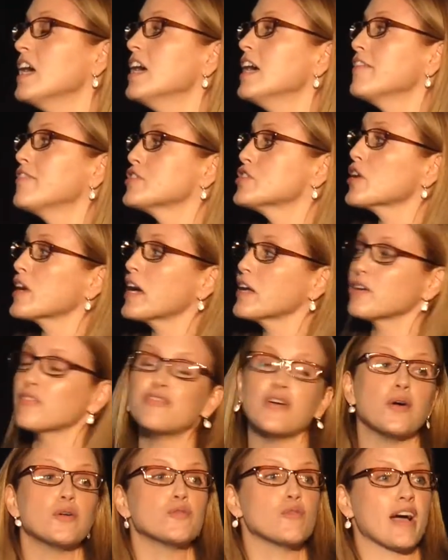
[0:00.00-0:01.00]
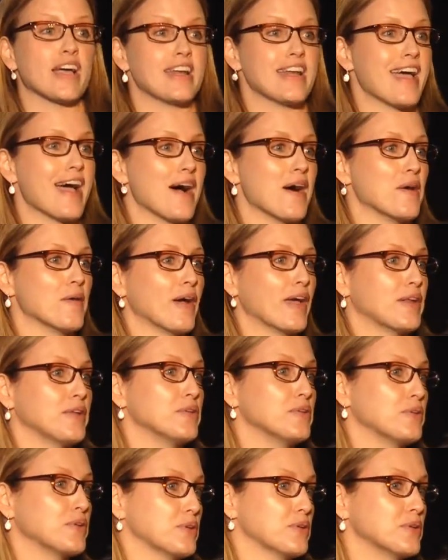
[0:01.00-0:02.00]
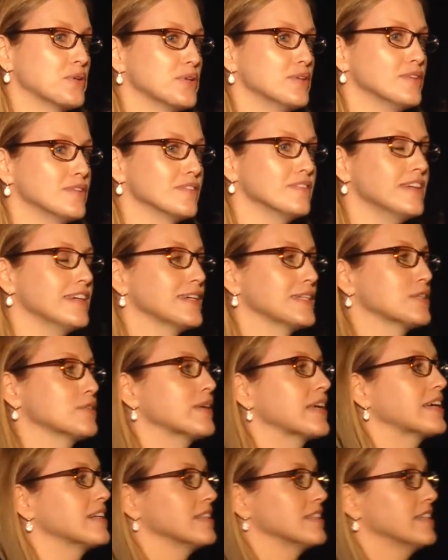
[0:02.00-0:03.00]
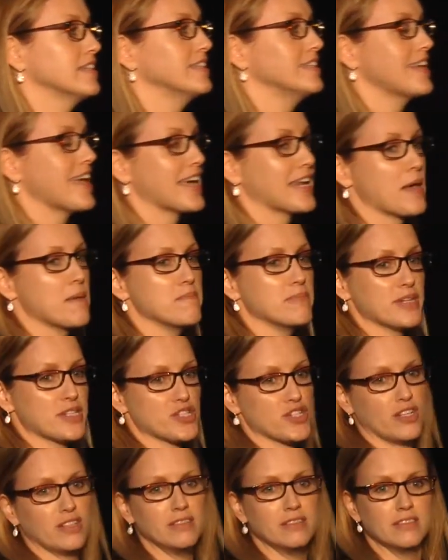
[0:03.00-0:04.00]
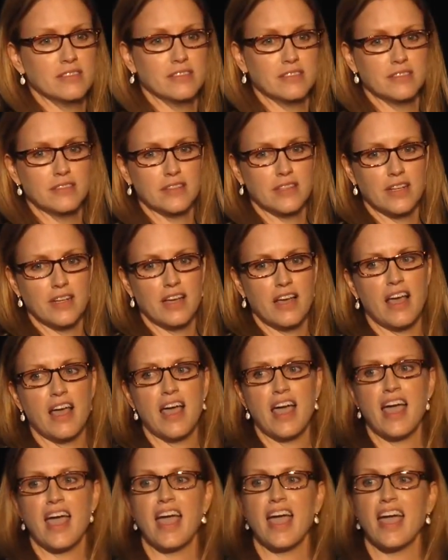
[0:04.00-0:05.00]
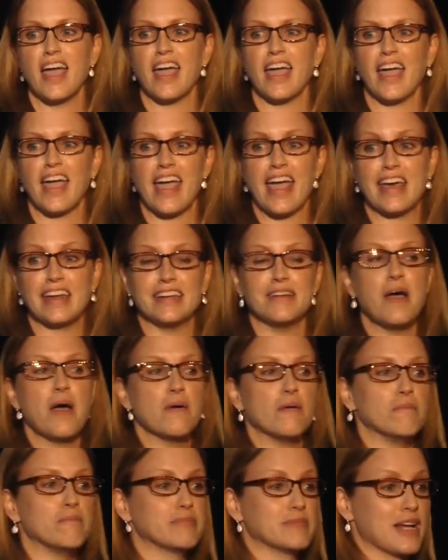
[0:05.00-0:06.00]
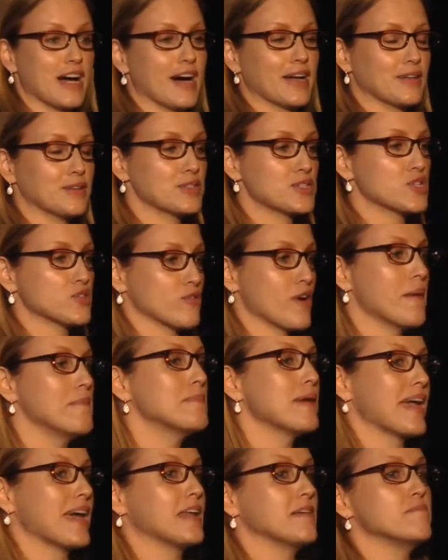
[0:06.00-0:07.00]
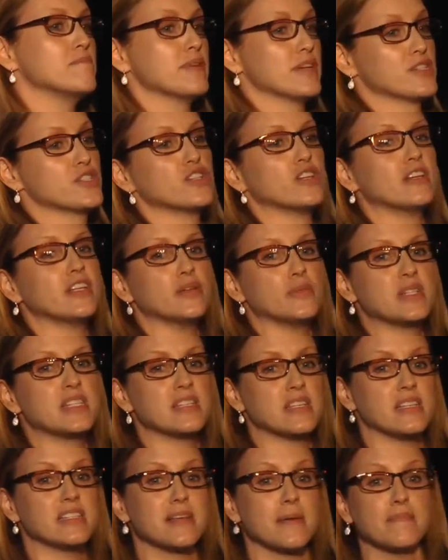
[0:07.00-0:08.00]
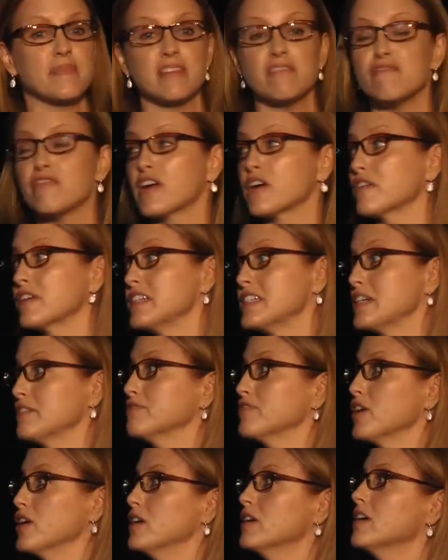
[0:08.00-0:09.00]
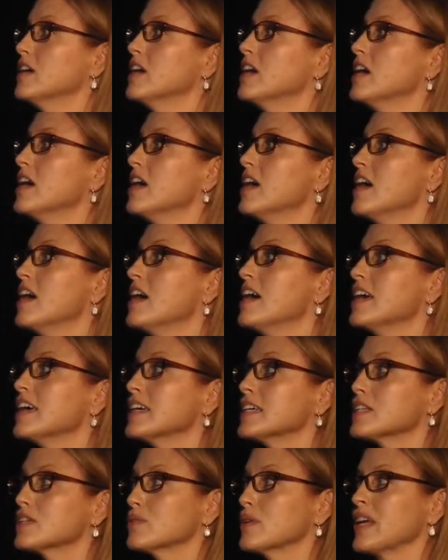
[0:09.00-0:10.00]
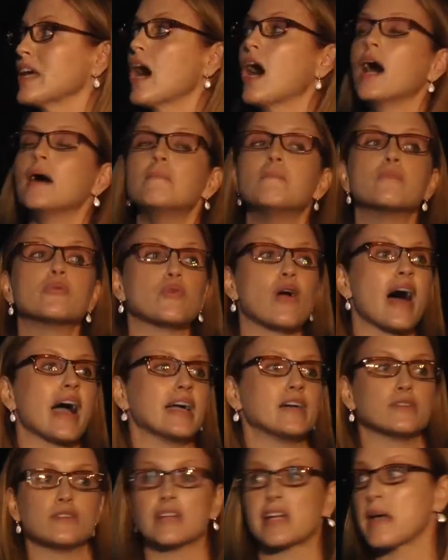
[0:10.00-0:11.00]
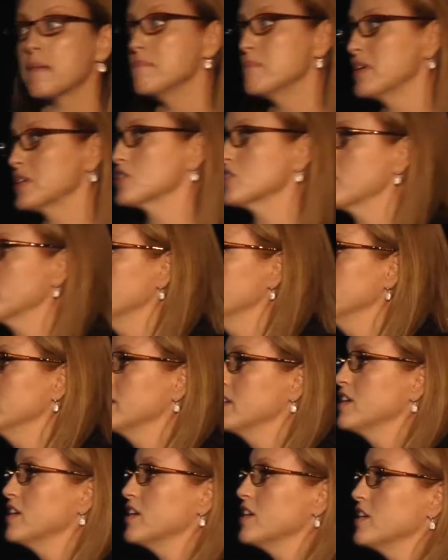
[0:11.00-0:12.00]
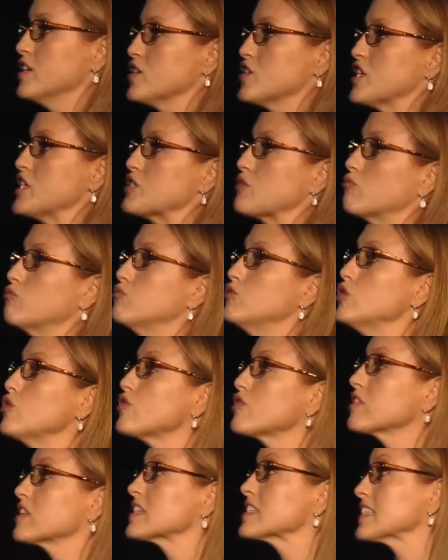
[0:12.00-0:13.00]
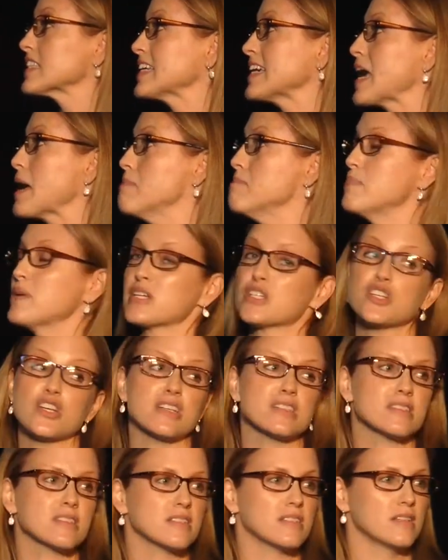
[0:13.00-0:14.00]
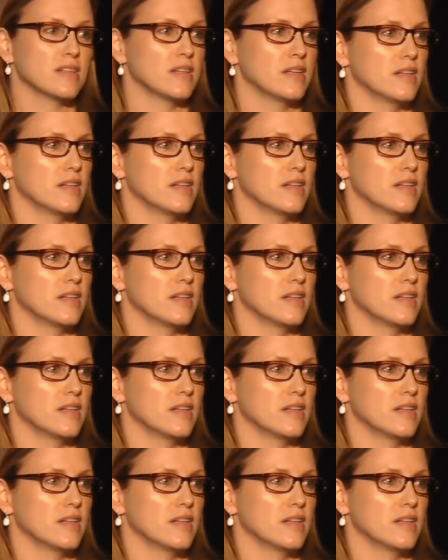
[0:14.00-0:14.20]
If you took out your phone right now and you Googled Hillary Clinton and ambition and Donald Trump and ambition, you would see something very different. Hillary, unbridled ambition. She's ruthlessly ambitious.